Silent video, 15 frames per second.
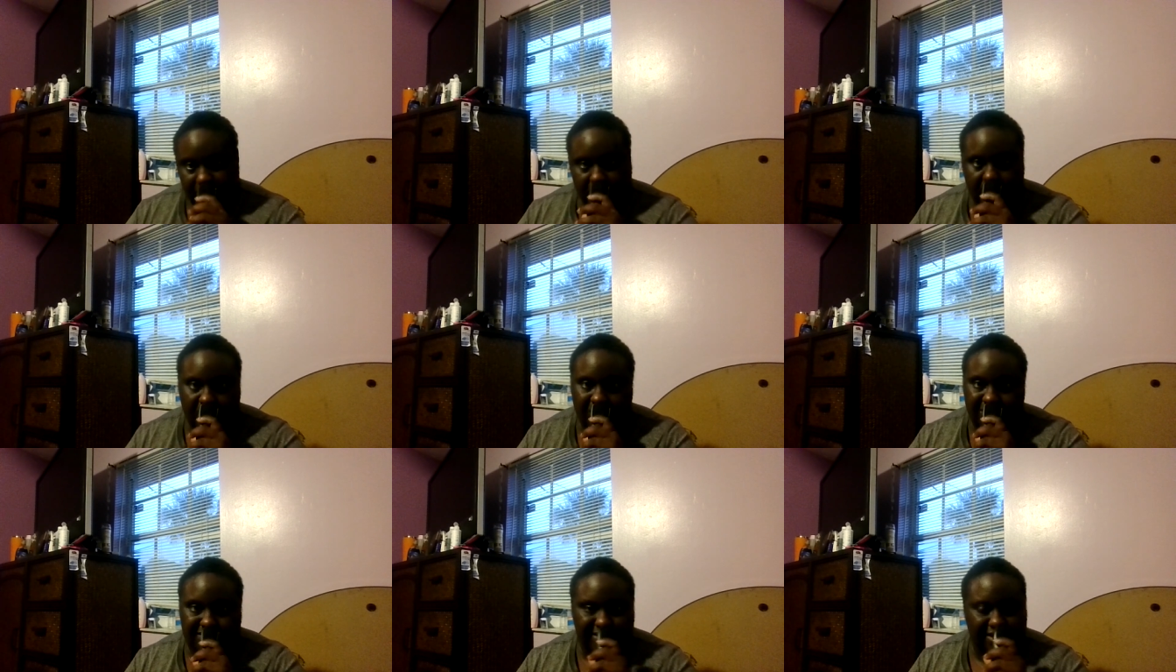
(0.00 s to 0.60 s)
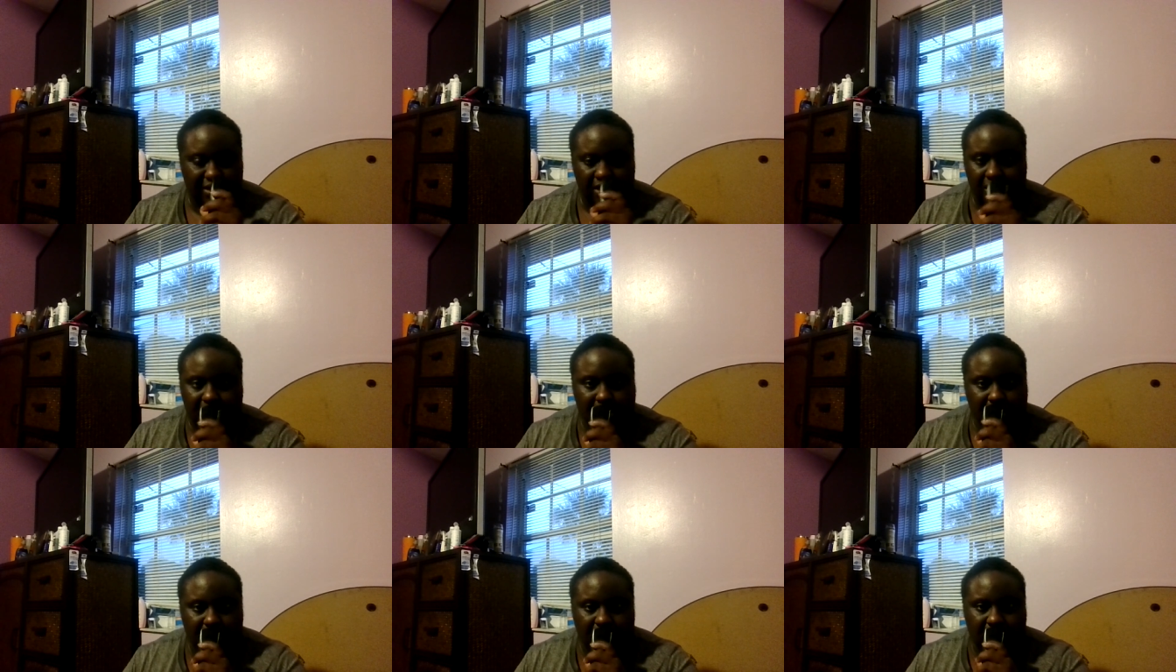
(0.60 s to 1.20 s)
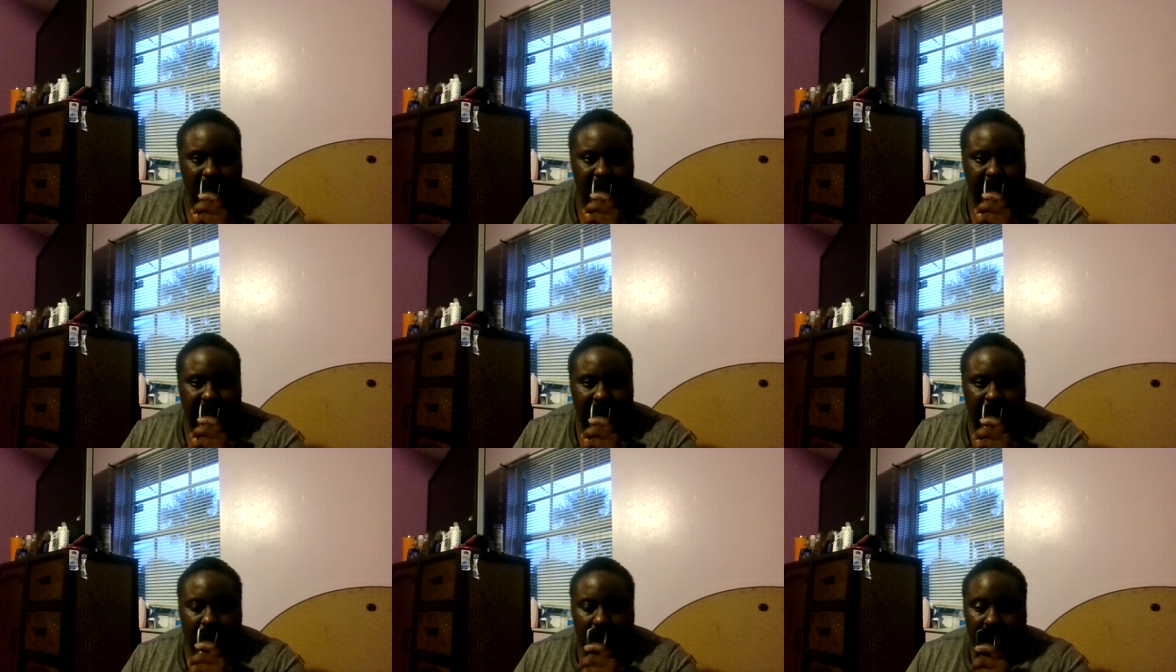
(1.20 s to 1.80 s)
it's just
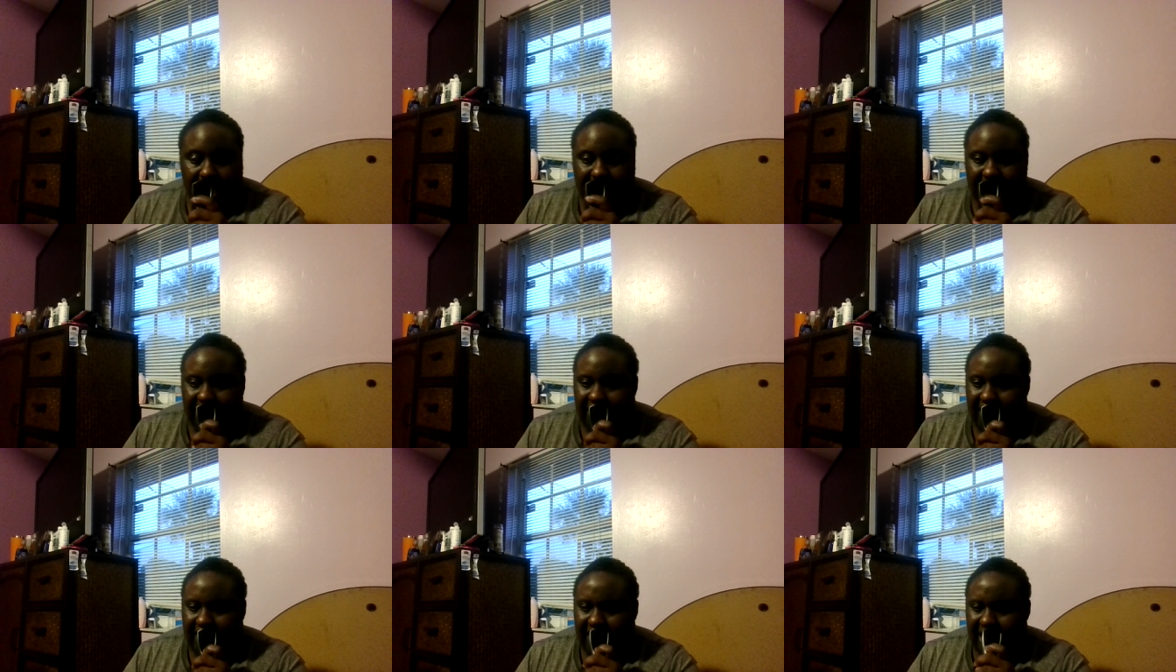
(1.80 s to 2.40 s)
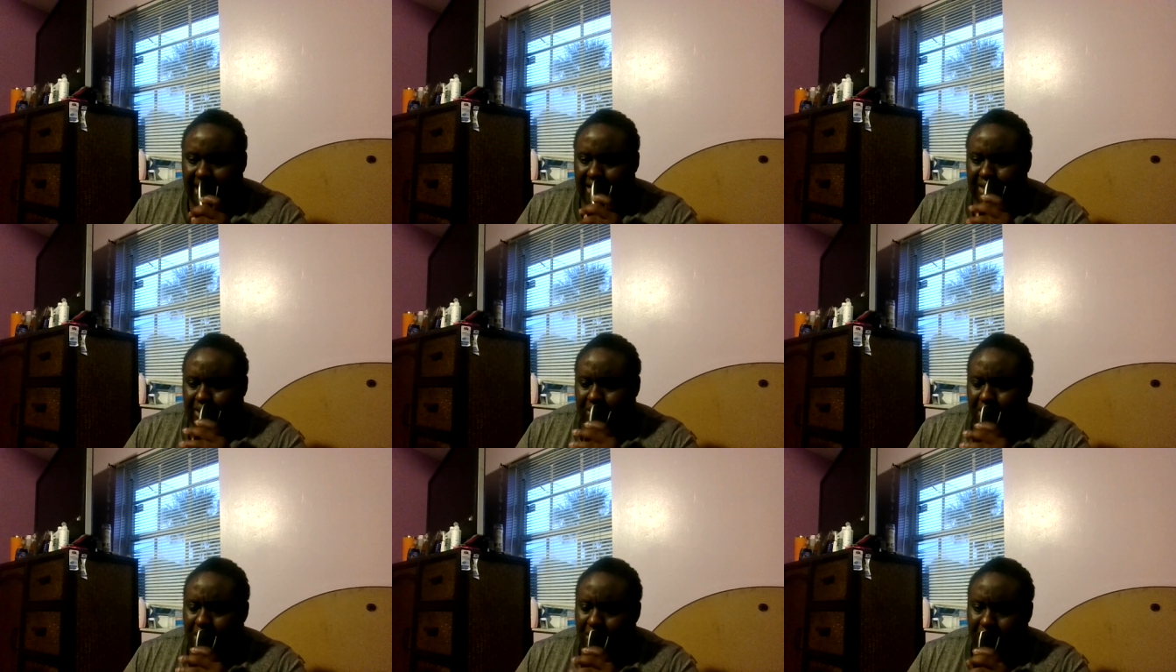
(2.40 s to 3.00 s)
it the, uh,